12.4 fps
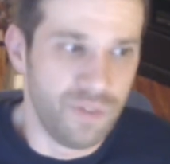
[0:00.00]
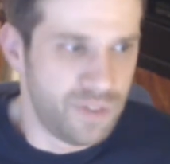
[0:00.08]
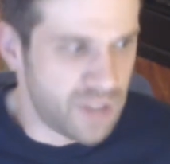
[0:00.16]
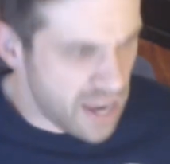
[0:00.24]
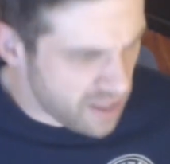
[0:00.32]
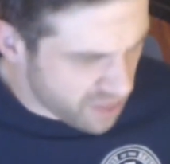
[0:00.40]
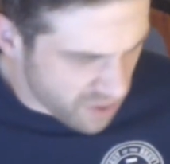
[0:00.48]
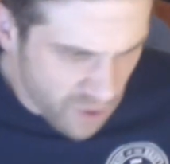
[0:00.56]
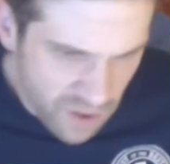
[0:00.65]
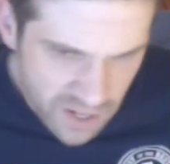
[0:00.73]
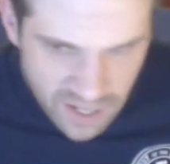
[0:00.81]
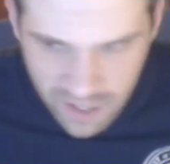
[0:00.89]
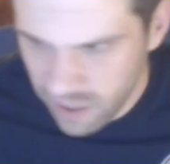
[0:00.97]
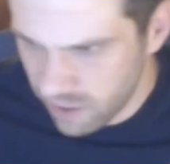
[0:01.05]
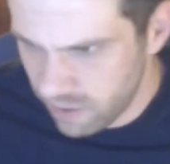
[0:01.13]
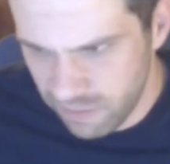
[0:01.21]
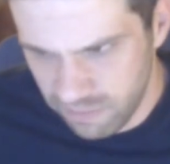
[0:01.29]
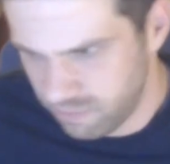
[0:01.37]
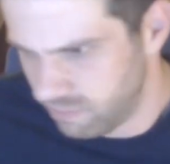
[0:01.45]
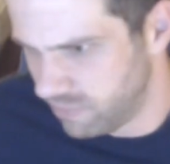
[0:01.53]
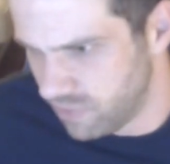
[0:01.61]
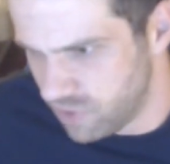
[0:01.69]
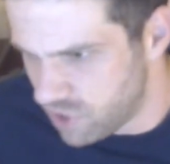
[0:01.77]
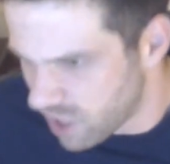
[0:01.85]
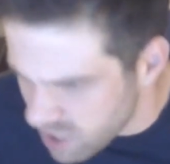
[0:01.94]
day 30,
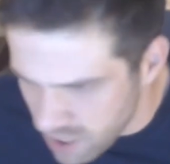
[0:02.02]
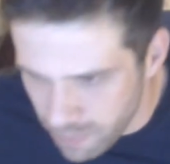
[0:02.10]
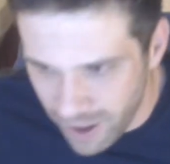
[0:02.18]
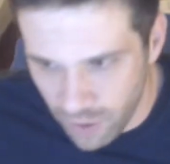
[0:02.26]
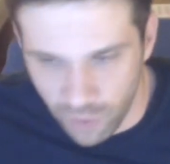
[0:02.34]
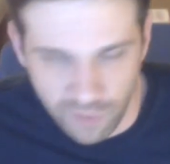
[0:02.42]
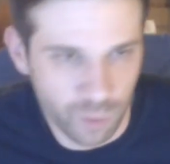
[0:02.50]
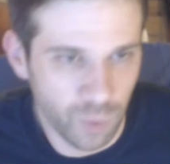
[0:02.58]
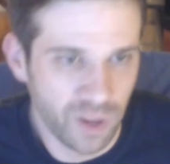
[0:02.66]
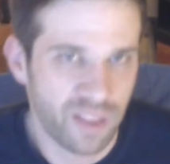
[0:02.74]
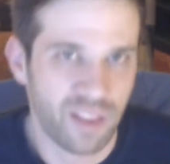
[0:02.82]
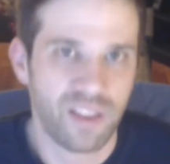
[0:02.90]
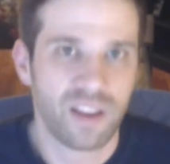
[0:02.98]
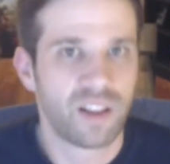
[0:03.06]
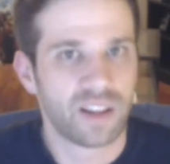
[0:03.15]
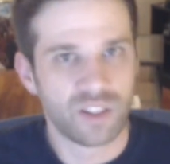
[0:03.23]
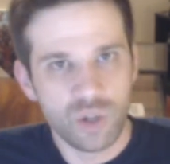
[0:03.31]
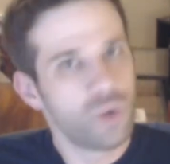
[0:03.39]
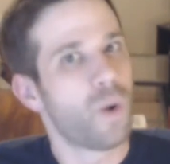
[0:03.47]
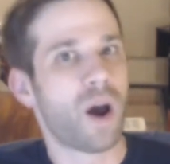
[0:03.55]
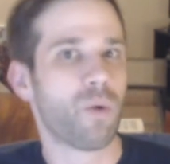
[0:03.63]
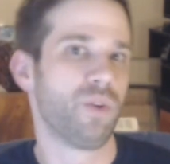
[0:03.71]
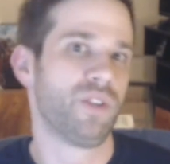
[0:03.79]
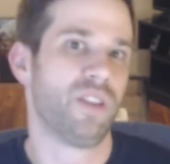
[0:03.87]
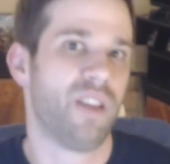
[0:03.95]
just about over with. I think 2
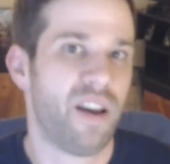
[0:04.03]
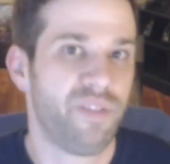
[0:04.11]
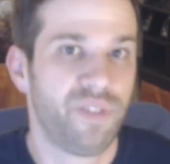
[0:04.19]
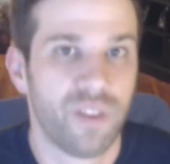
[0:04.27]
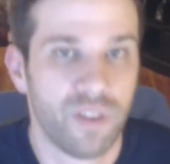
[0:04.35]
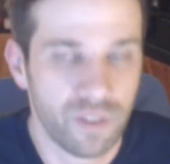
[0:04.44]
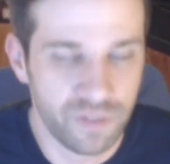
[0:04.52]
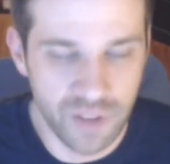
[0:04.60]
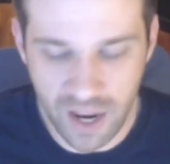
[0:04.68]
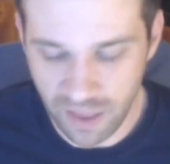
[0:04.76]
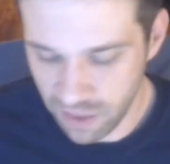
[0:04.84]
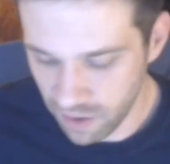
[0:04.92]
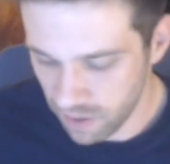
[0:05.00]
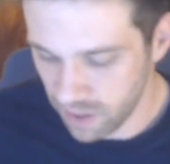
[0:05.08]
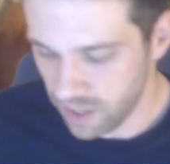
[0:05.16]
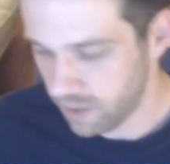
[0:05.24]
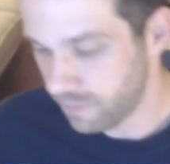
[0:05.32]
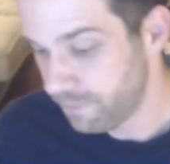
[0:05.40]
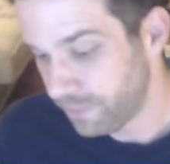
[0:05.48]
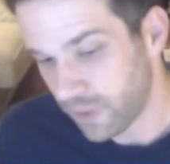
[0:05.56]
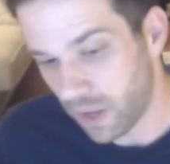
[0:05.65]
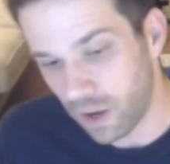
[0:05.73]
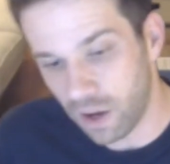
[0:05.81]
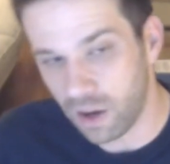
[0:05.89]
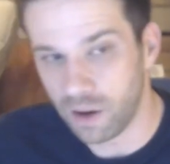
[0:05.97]
hours left of day 30.
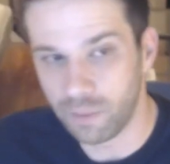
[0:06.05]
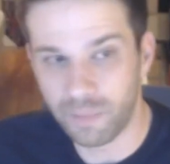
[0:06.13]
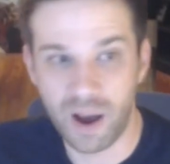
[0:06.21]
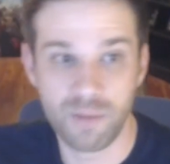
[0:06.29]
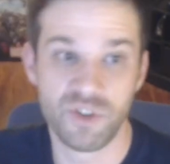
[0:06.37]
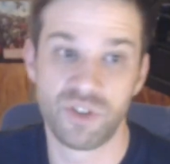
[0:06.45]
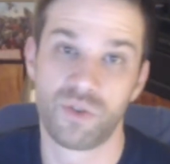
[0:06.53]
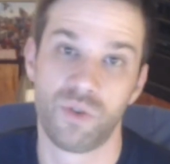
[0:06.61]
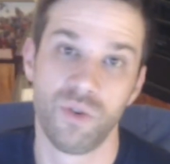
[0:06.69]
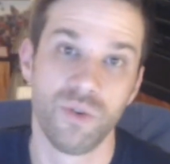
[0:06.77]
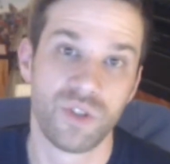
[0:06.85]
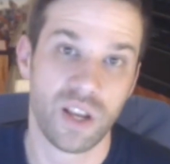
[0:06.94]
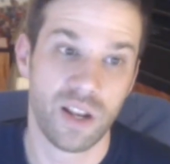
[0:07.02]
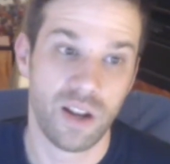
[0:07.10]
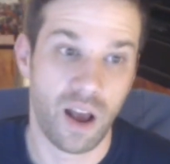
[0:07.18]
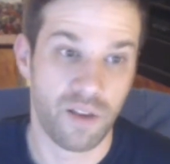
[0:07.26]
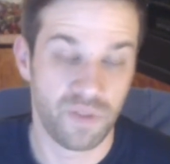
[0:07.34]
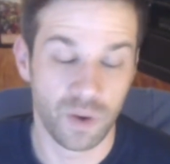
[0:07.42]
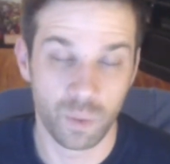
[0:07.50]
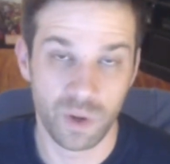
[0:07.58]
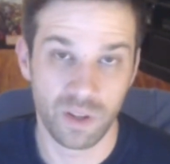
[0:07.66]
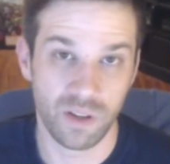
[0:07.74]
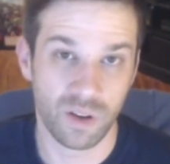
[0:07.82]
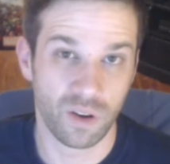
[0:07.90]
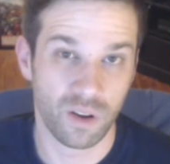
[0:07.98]
I'm just cruising. I feel
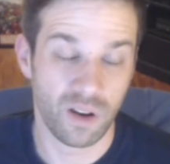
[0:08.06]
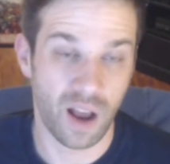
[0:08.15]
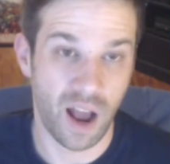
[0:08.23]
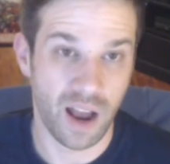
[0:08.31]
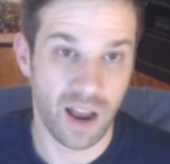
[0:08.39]
really good.